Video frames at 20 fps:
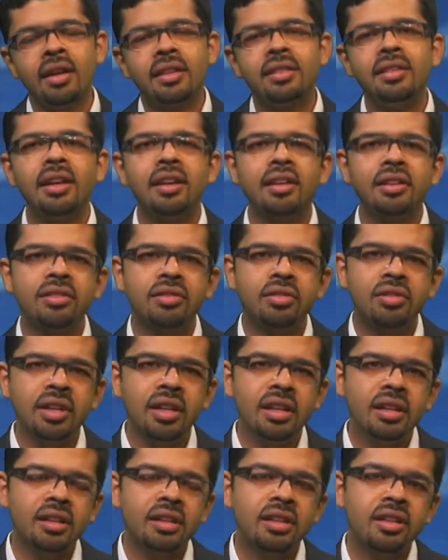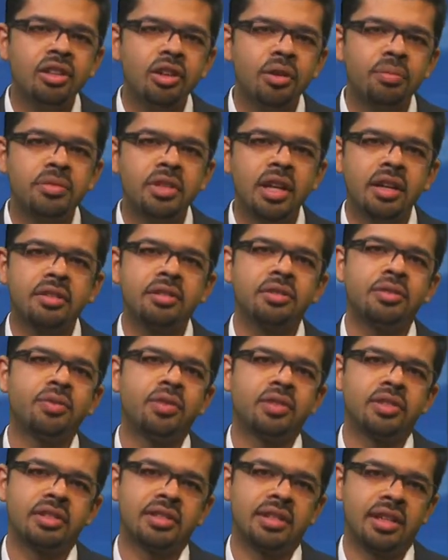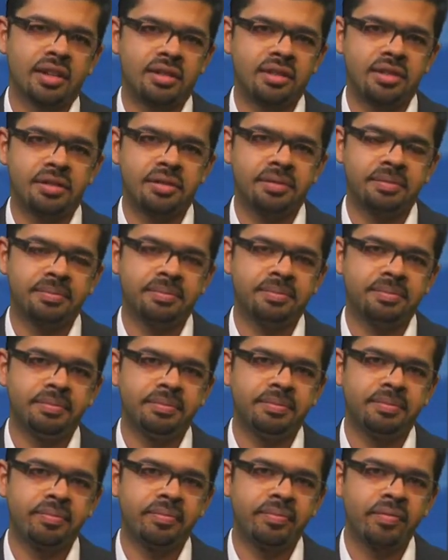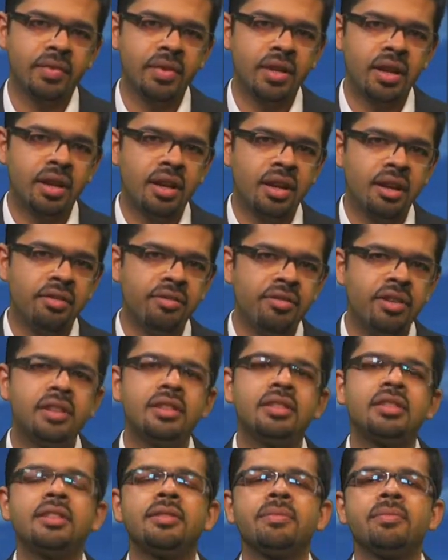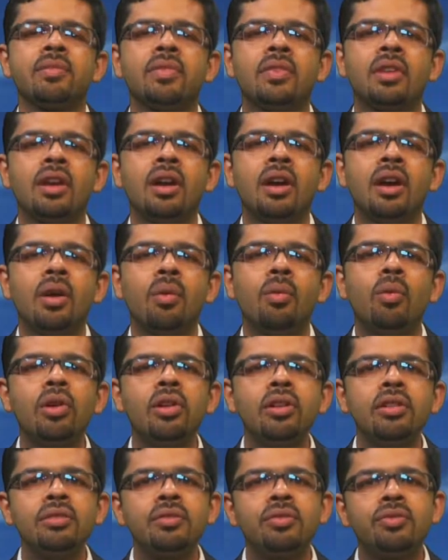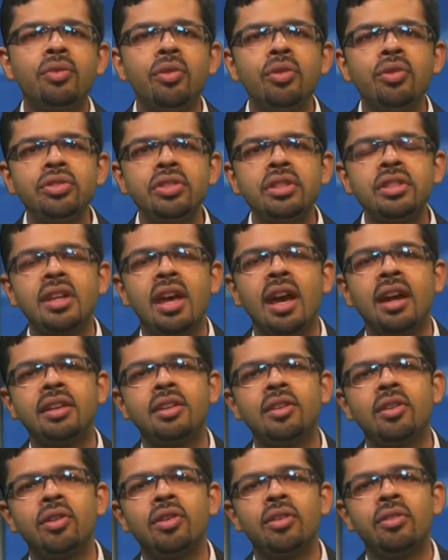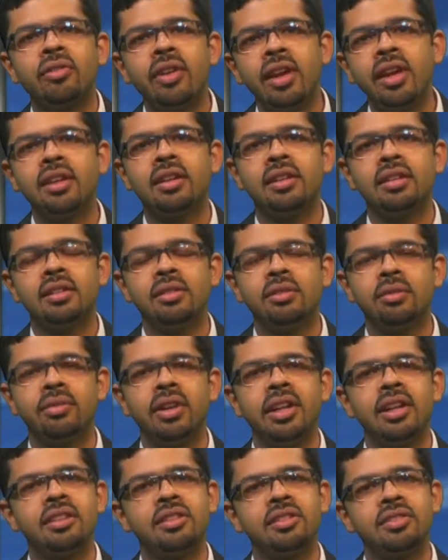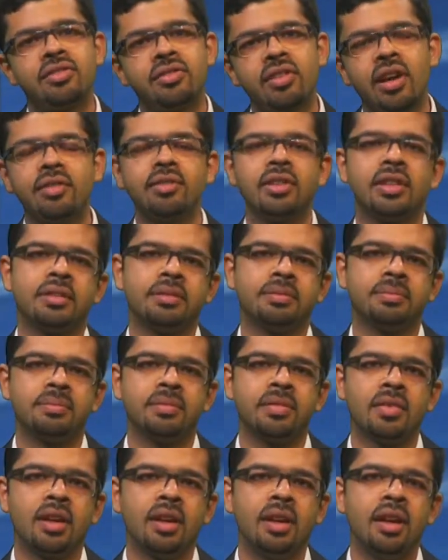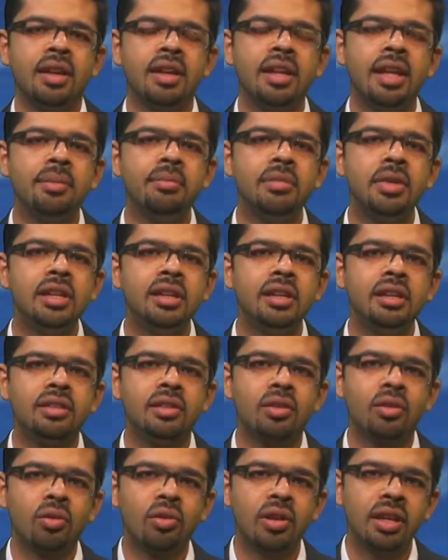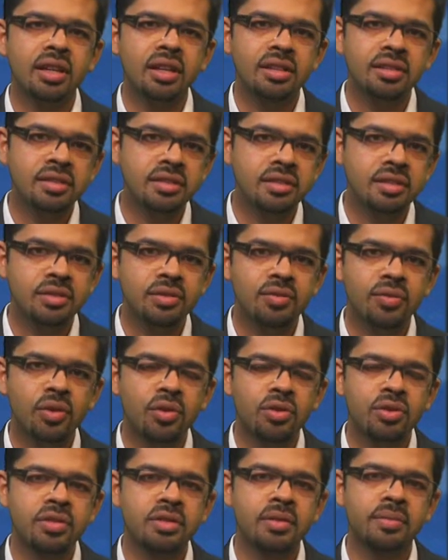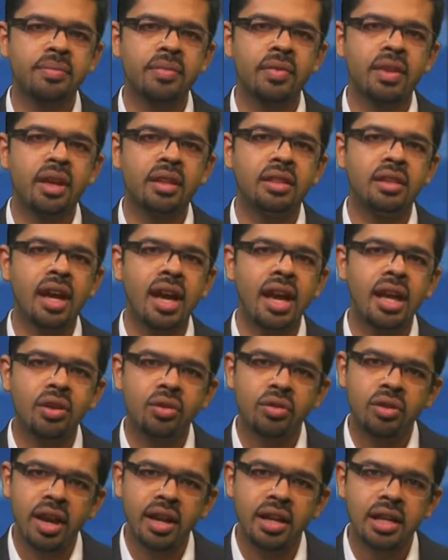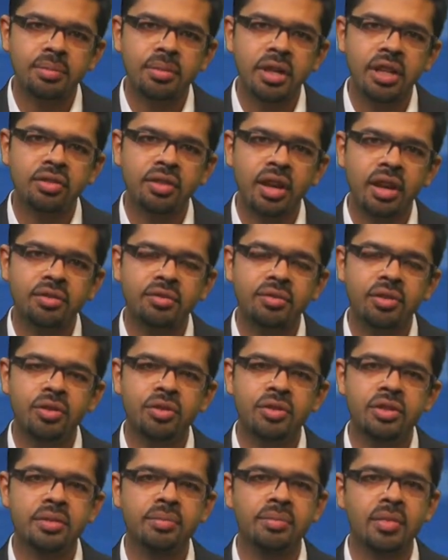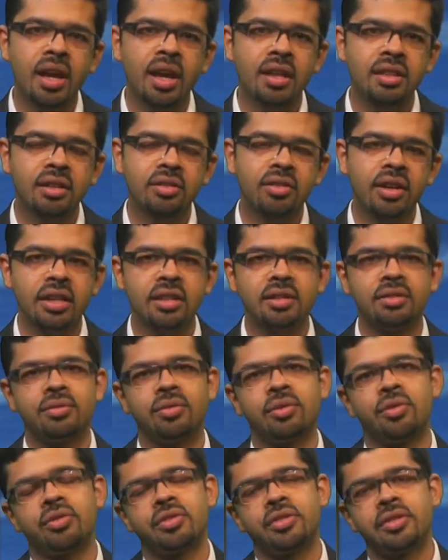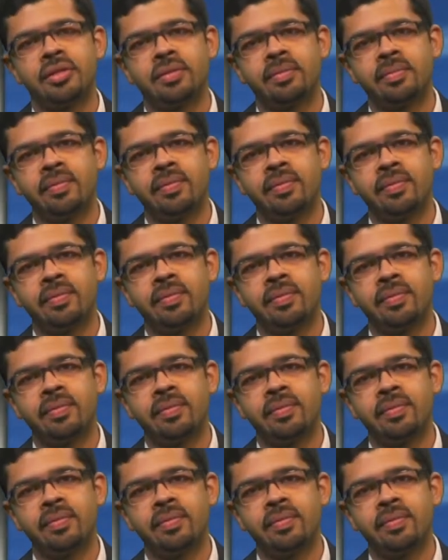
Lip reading: There are three learning objectives for this lecture. First, what are the forces acting on a vehicle when it is driving? Namely, the rolling resistance force, the aerodynamic drag force, and the gradient force.